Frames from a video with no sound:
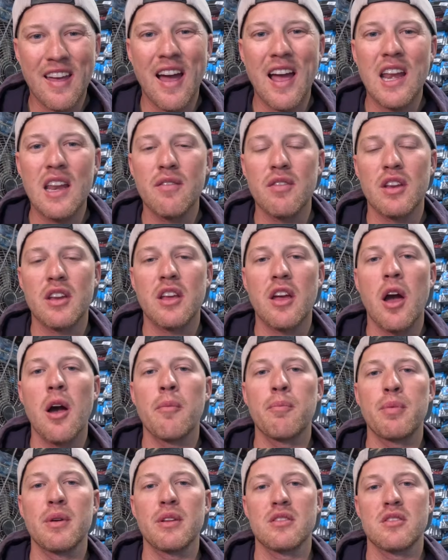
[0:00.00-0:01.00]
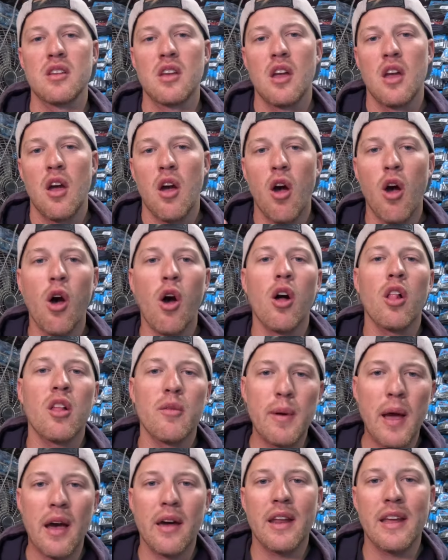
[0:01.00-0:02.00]
kind of encompass all
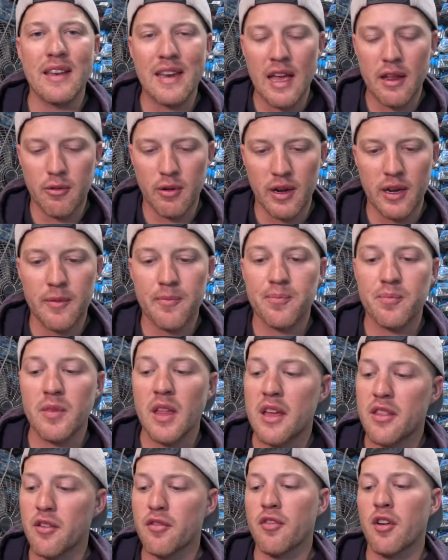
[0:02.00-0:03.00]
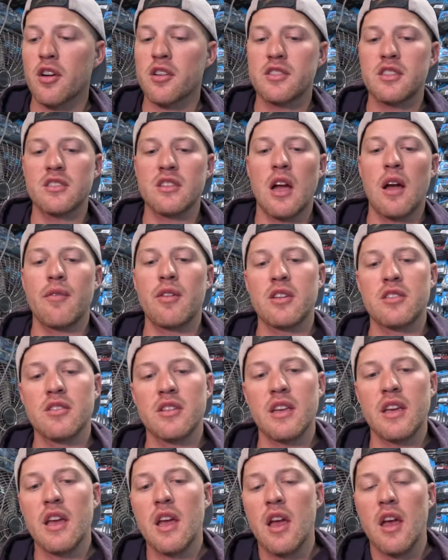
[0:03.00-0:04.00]
about a Ned rig. And the first is
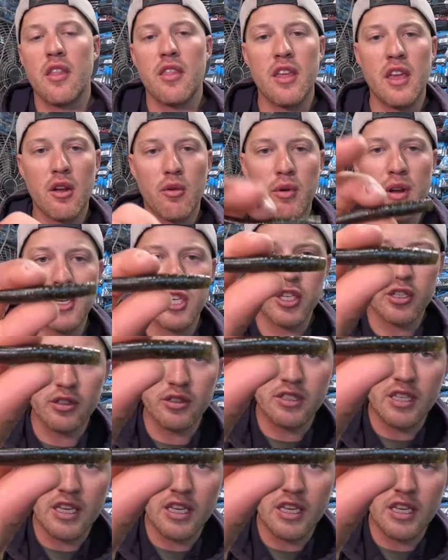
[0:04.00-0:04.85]
obviously the original